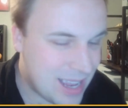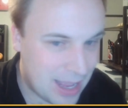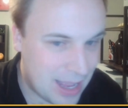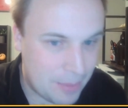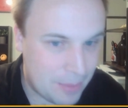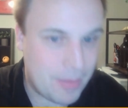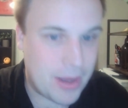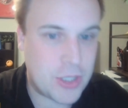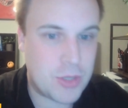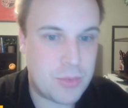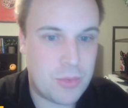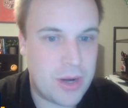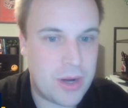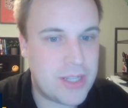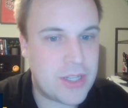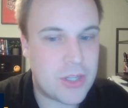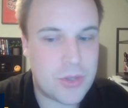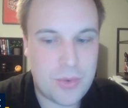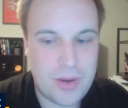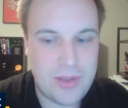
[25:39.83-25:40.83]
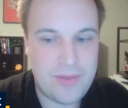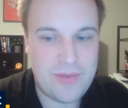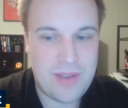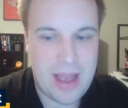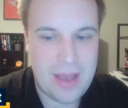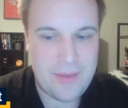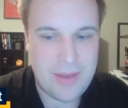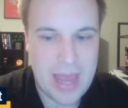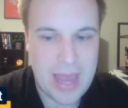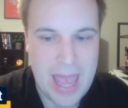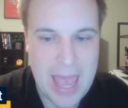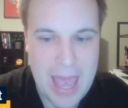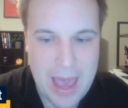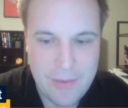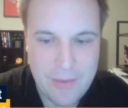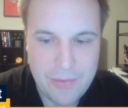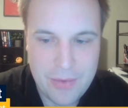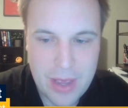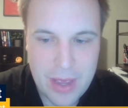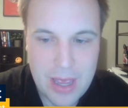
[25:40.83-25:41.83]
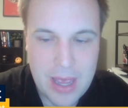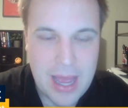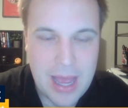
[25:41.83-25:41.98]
Much more. He's at 25 and a half.